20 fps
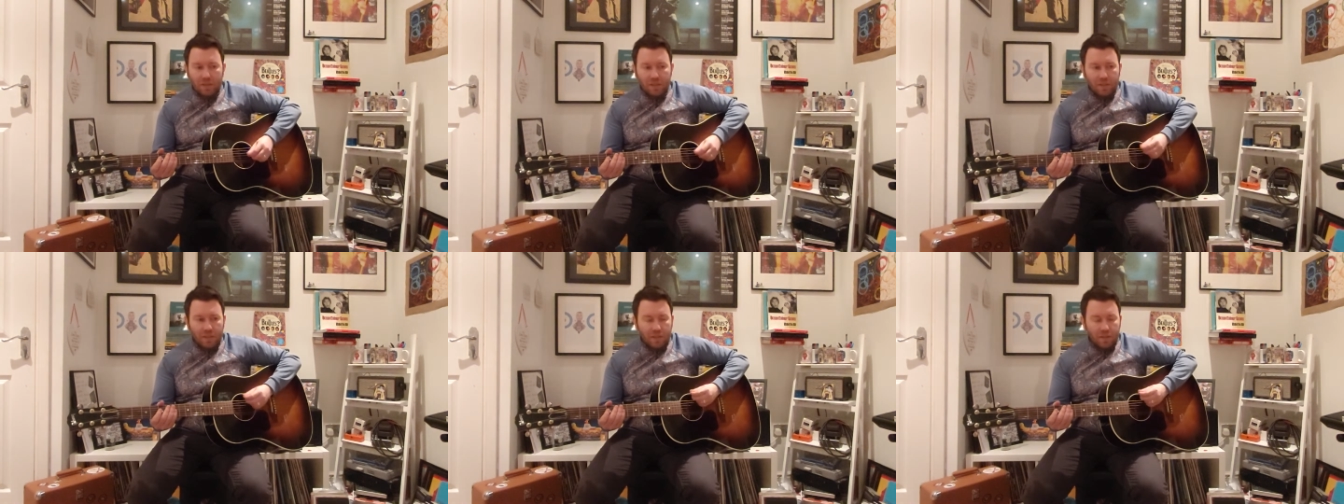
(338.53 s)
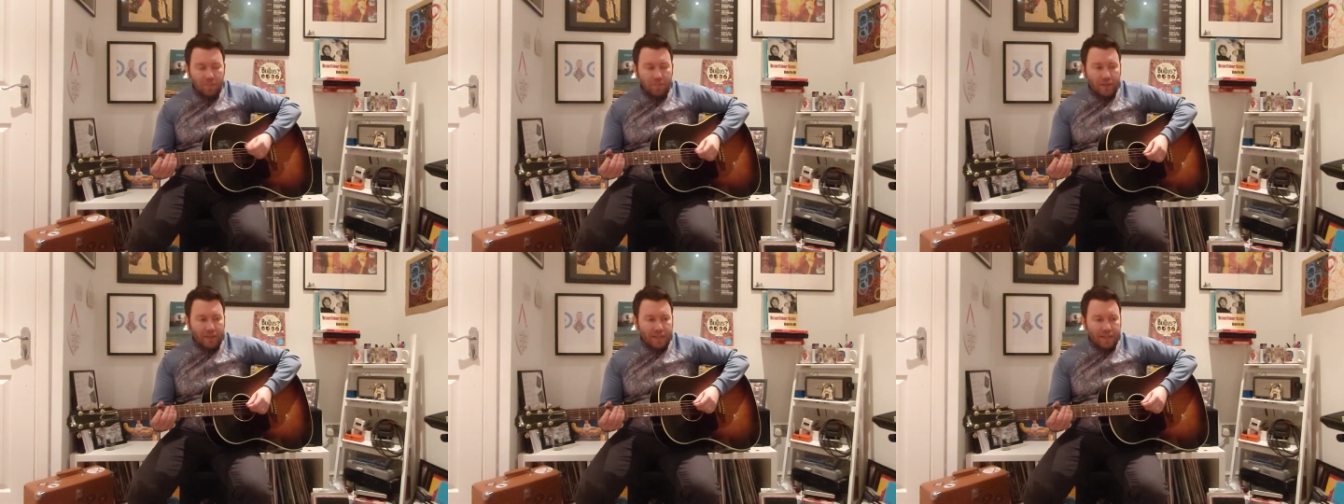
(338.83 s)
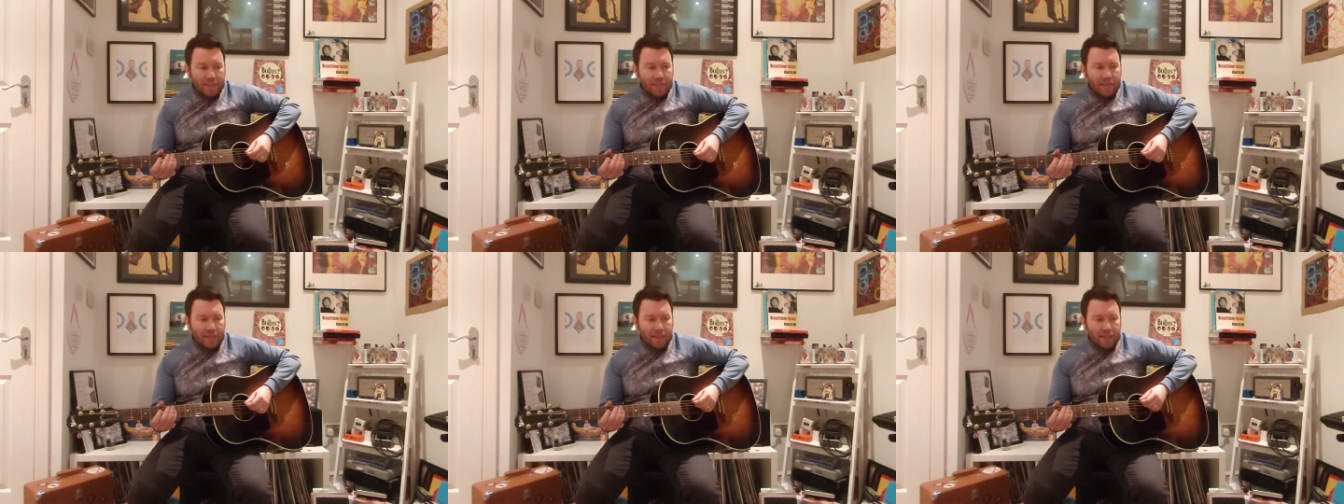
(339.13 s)
The pick
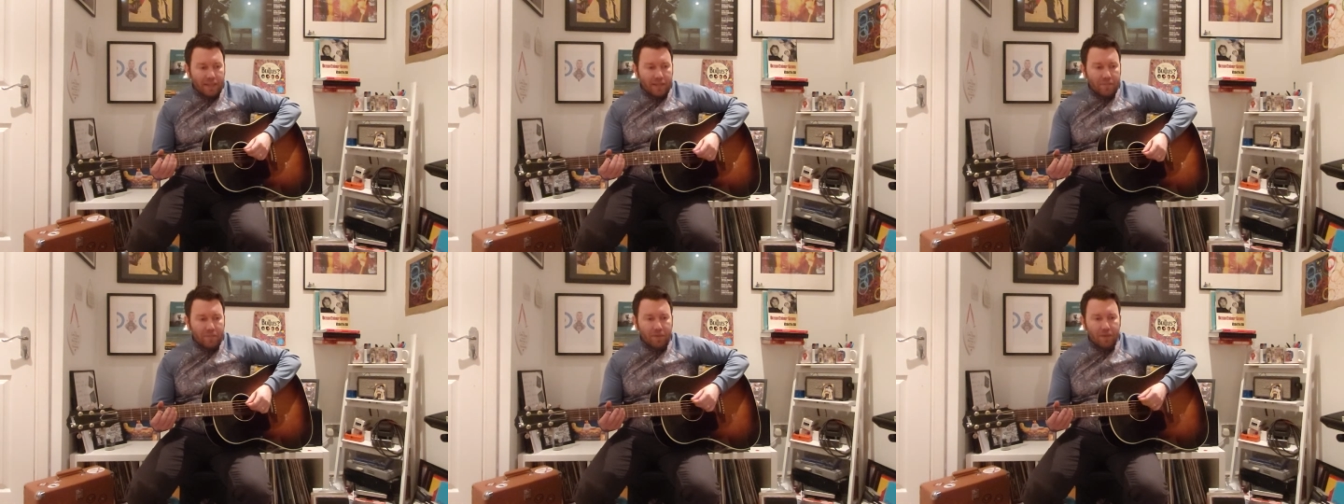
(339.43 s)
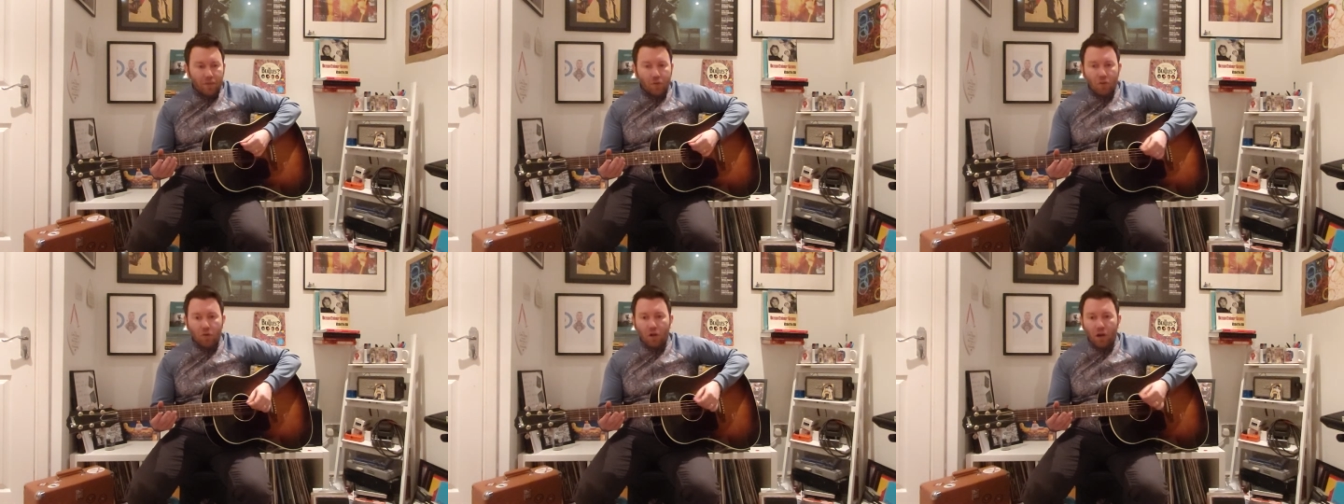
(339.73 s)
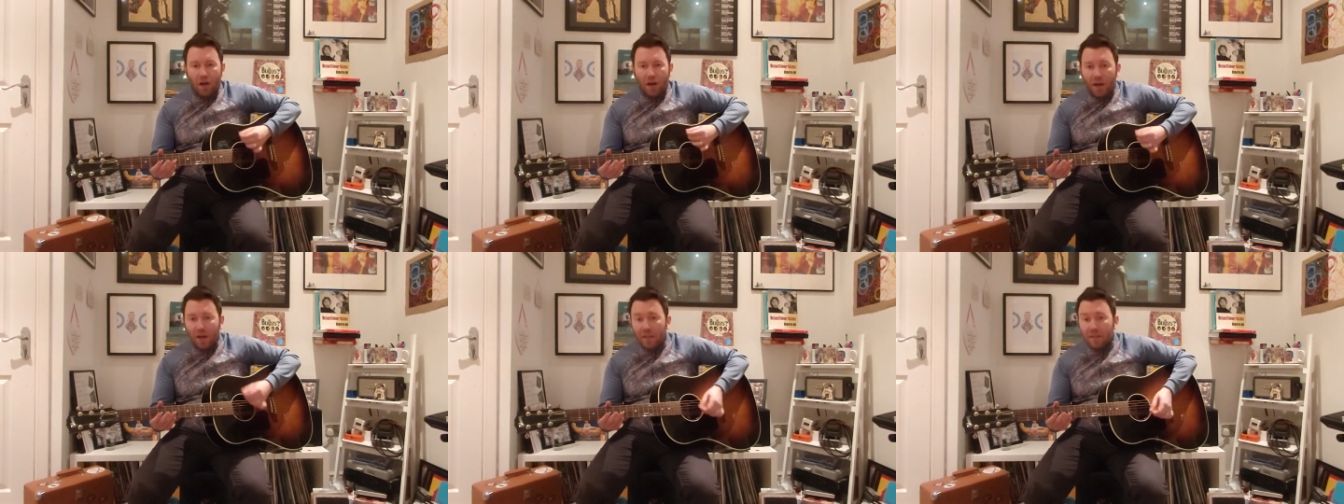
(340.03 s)
attack can be a lot
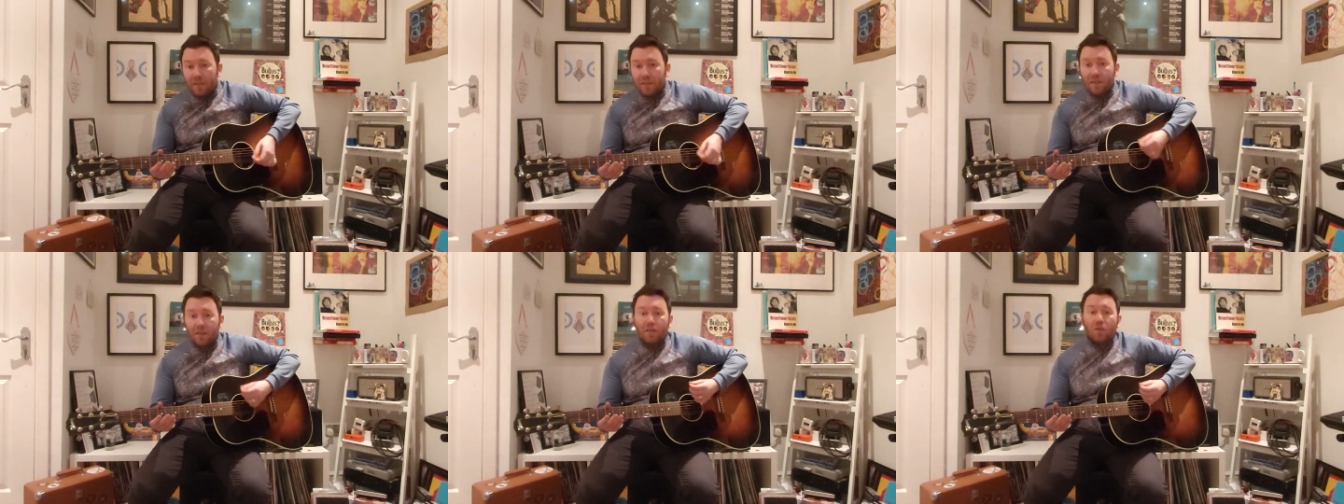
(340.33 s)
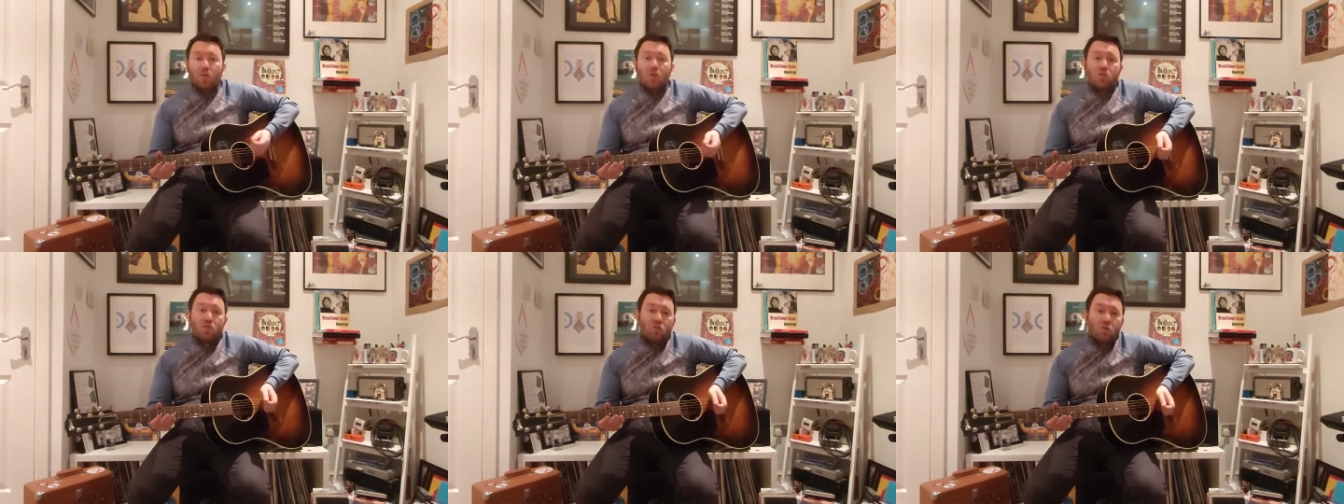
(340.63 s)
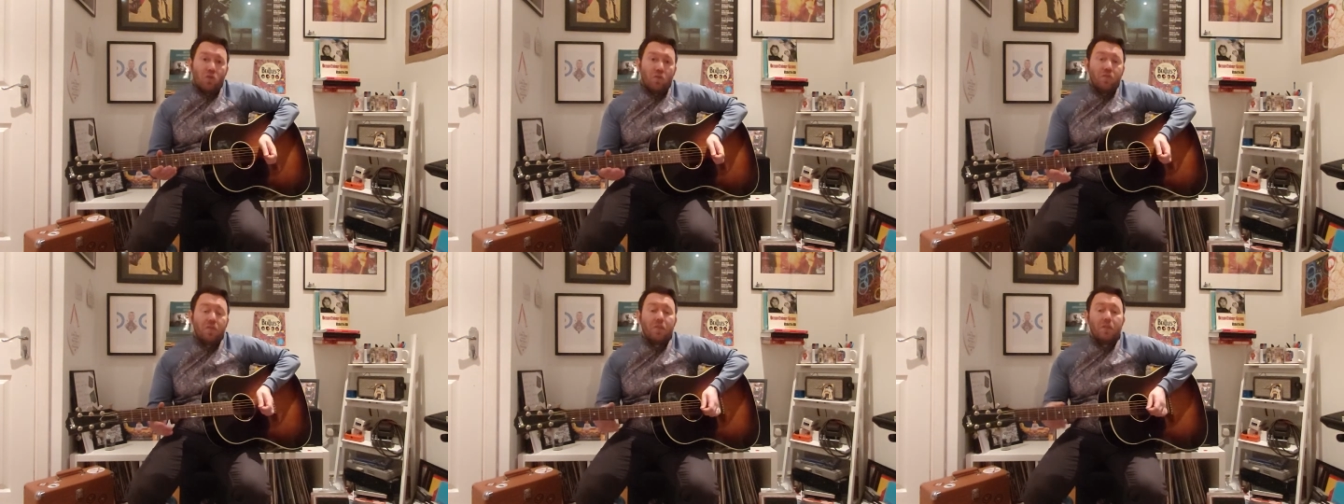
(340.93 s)
harder or a lot
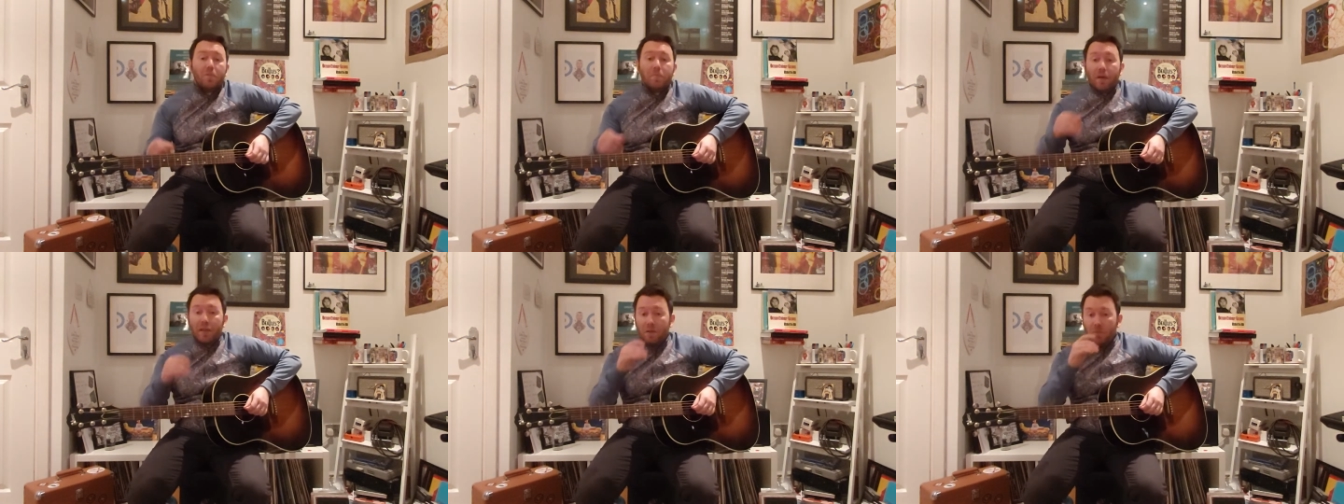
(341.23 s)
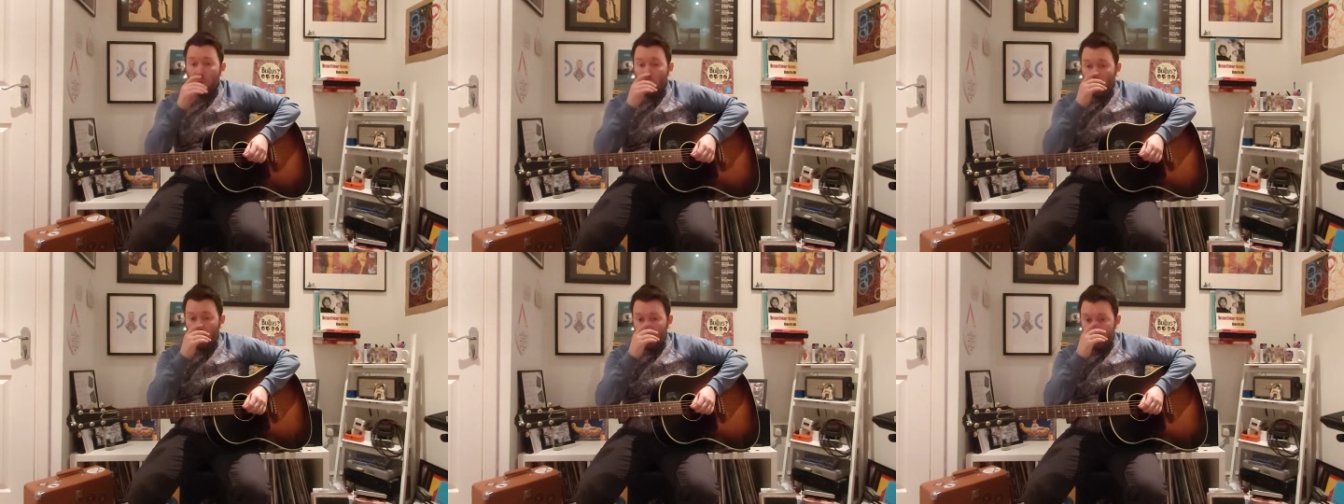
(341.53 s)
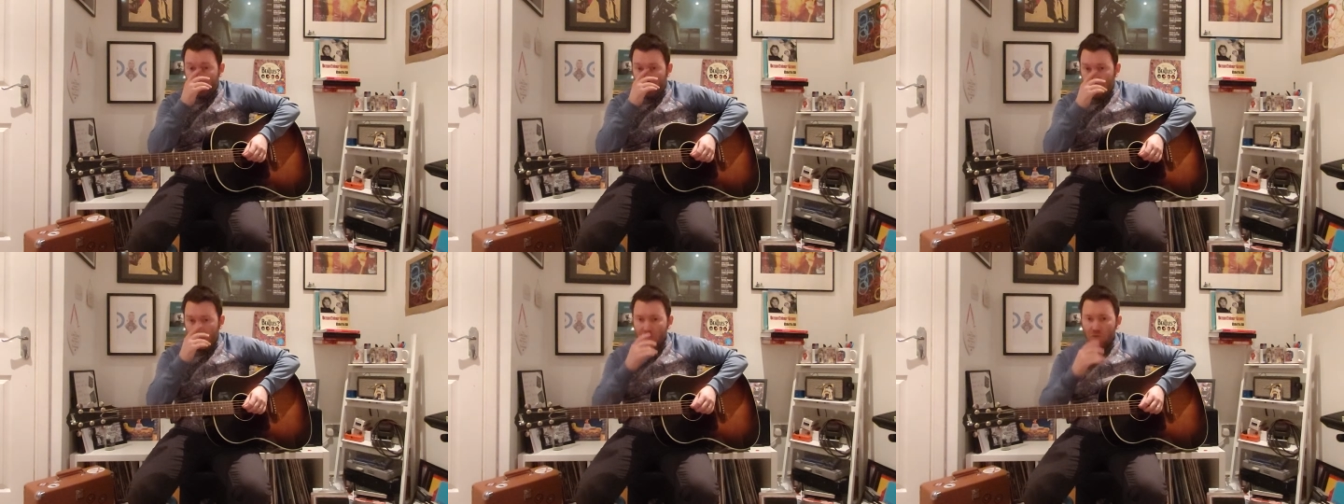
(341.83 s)
softer depending on what you're
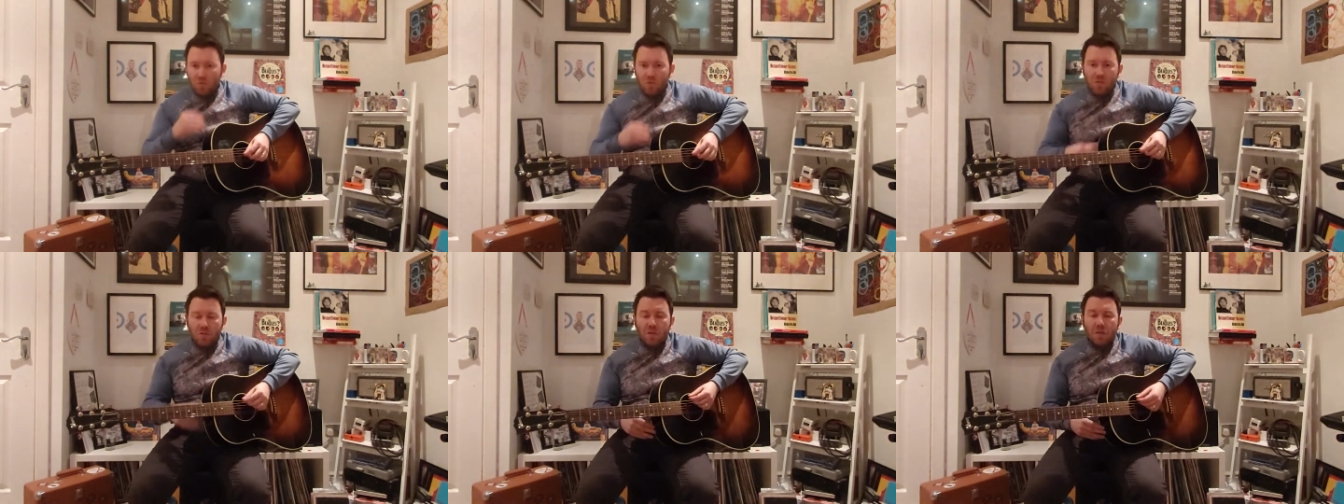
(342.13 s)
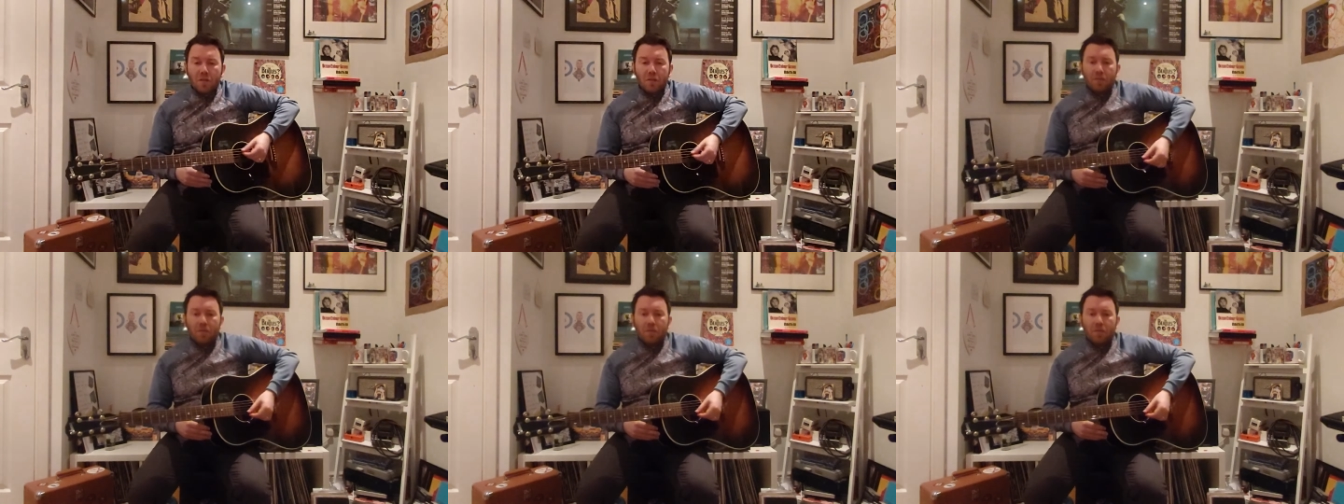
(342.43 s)
playing. So just